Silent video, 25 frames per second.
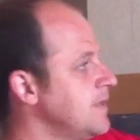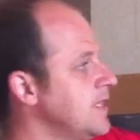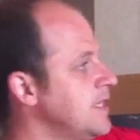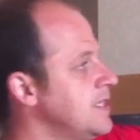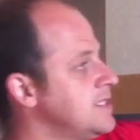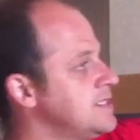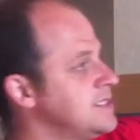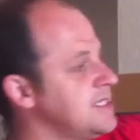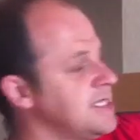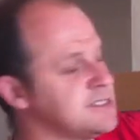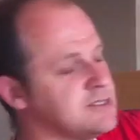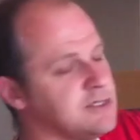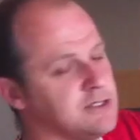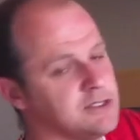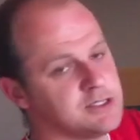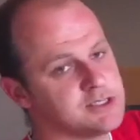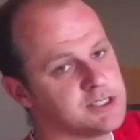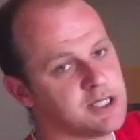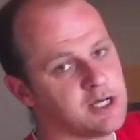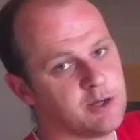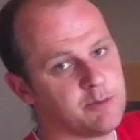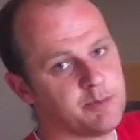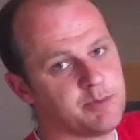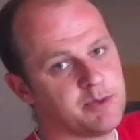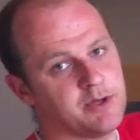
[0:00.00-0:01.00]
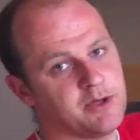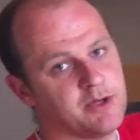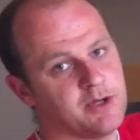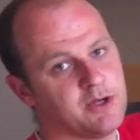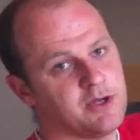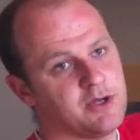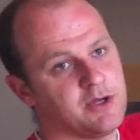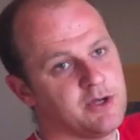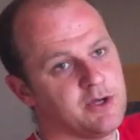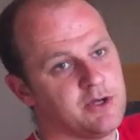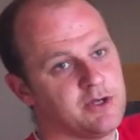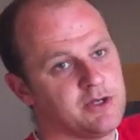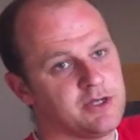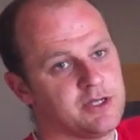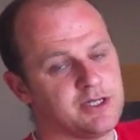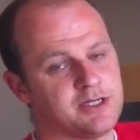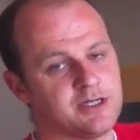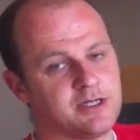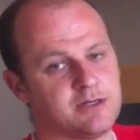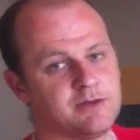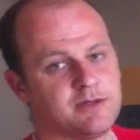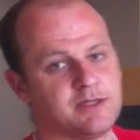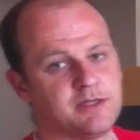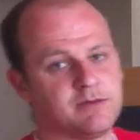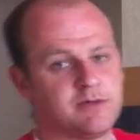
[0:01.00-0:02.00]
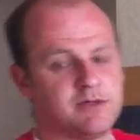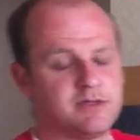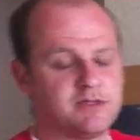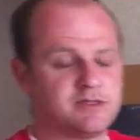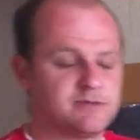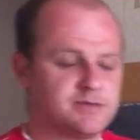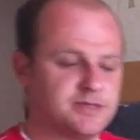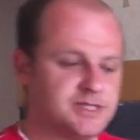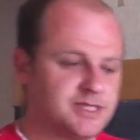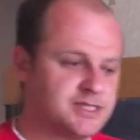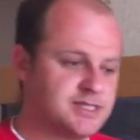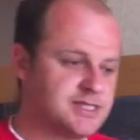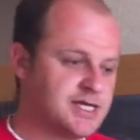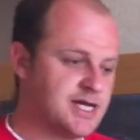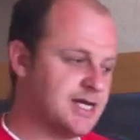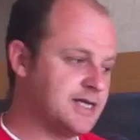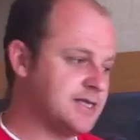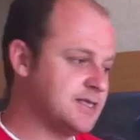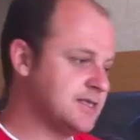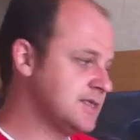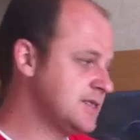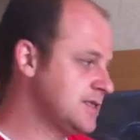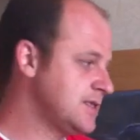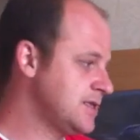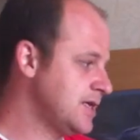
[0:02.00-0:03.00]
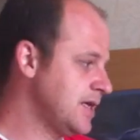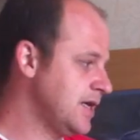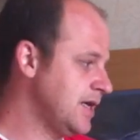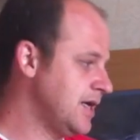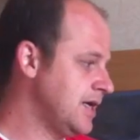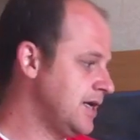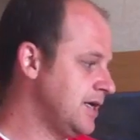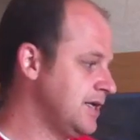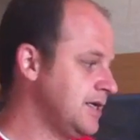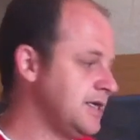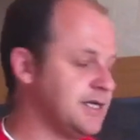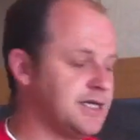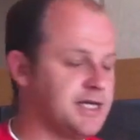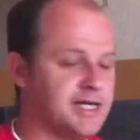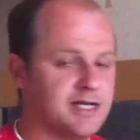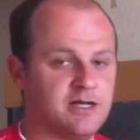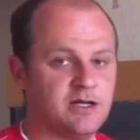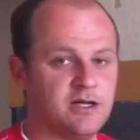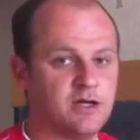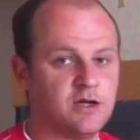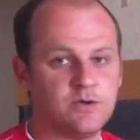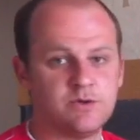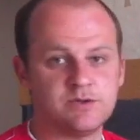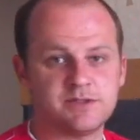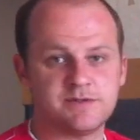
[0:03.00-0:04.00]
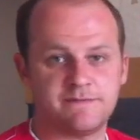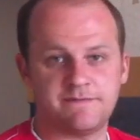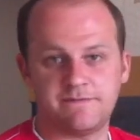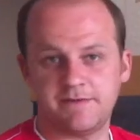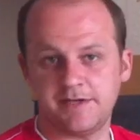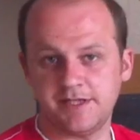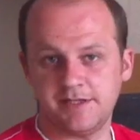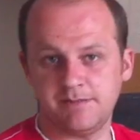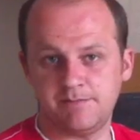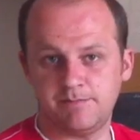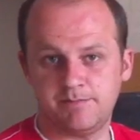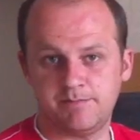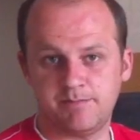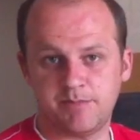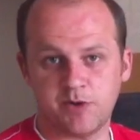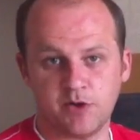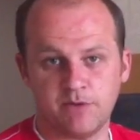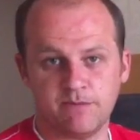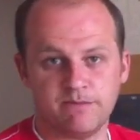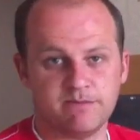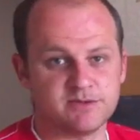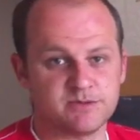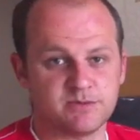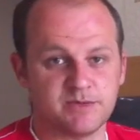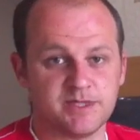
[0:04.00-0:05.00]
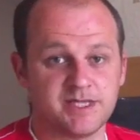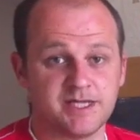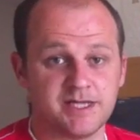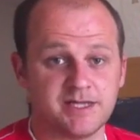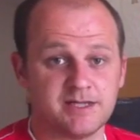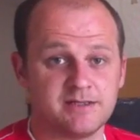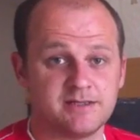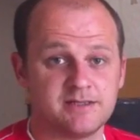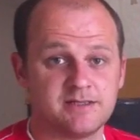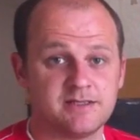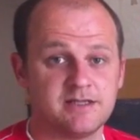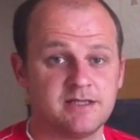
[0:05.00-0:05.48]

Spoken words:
it sits on top, the ones with the stands, and you get loads of free bulbs with it.